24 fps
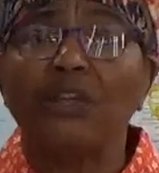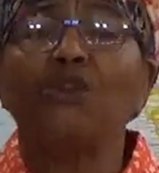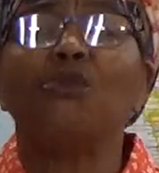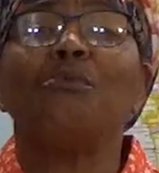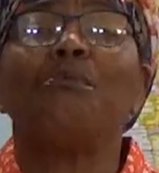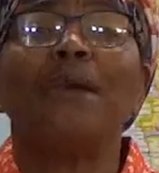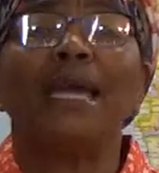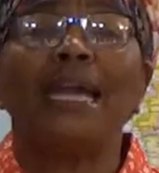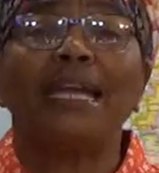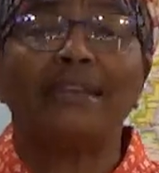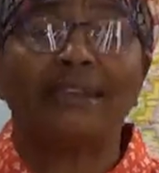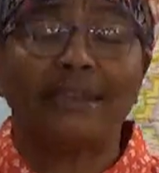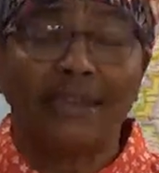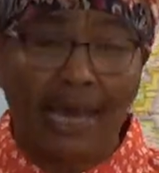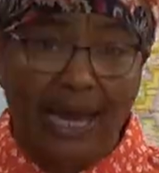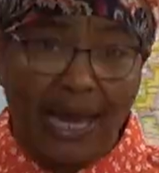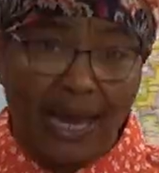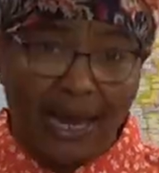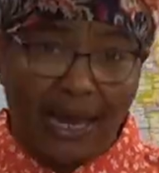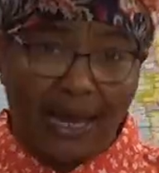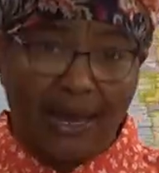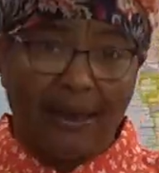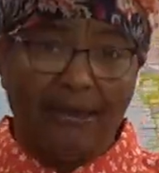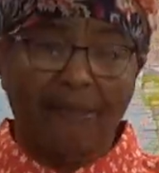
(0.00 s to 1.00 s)
You make
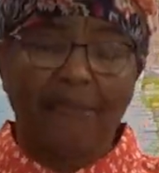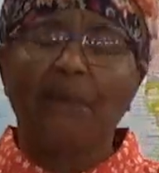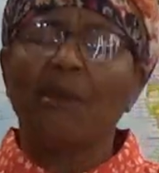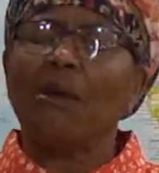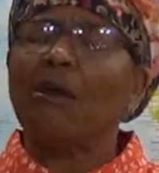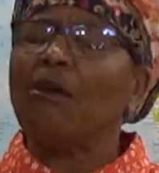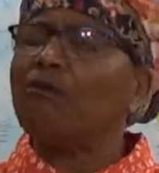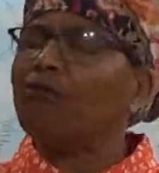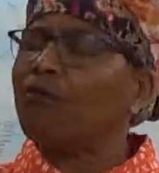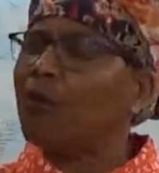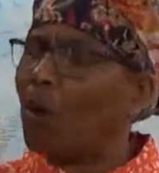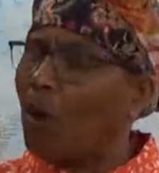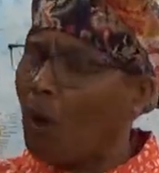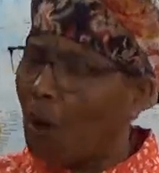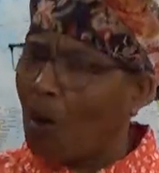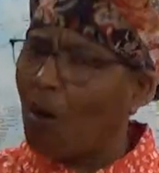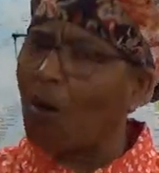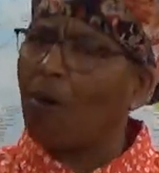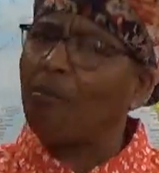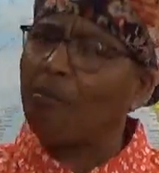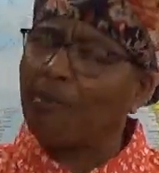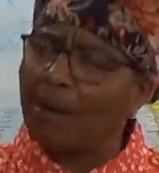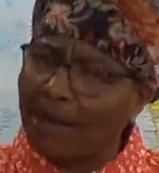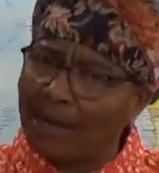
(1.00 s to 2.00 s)
time for
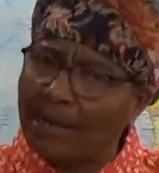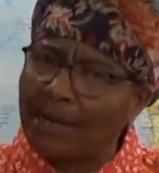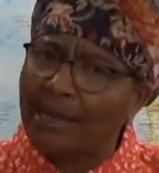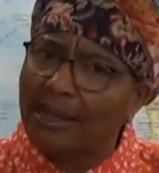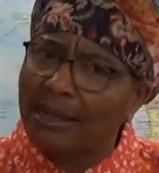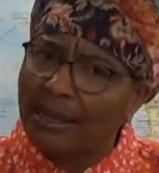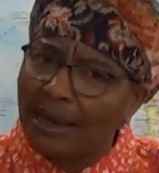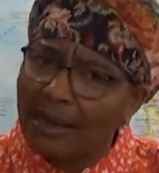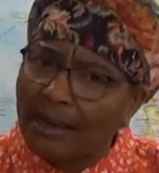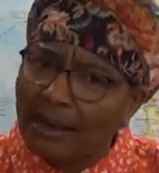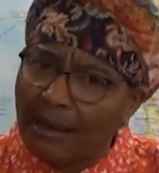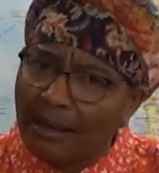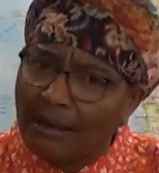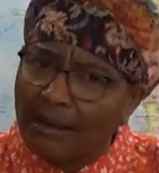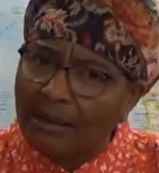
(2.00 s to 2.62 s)
Almighty Yah.